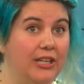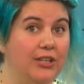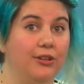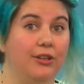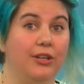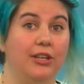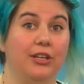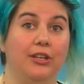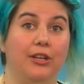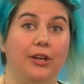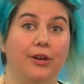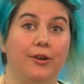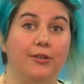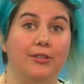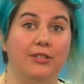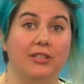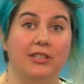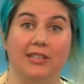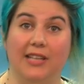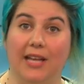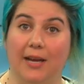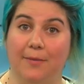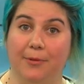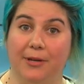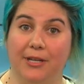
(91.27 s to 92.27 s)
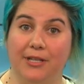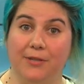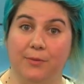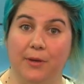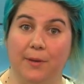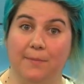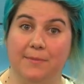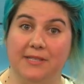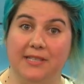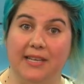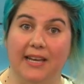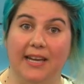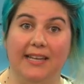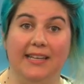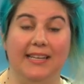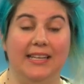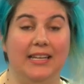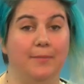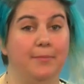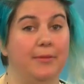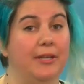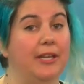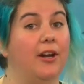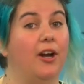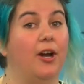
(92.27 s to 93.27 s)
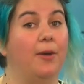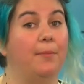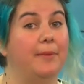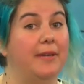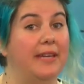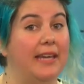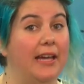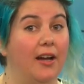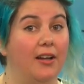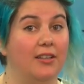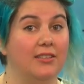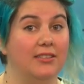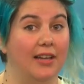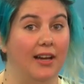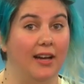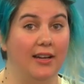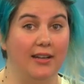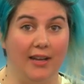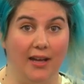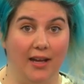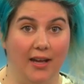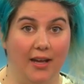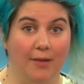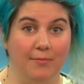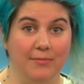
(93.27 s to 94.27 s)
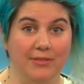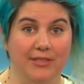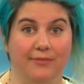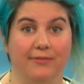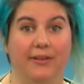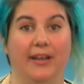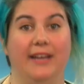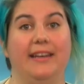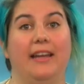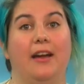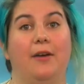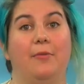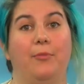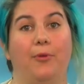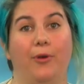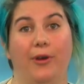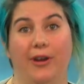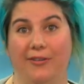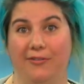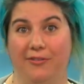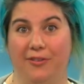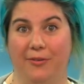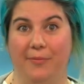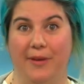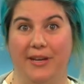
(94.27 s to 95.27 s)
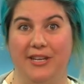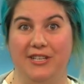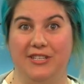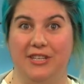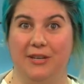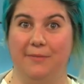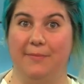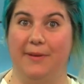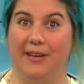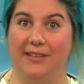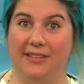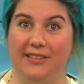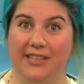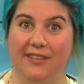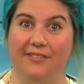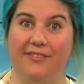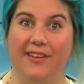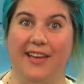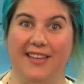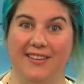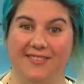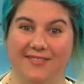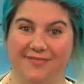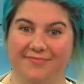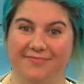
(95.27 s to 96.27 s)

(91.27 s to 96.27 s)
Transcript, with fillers: You can go to the library's website, ebrpl.com, to find out more information about the event.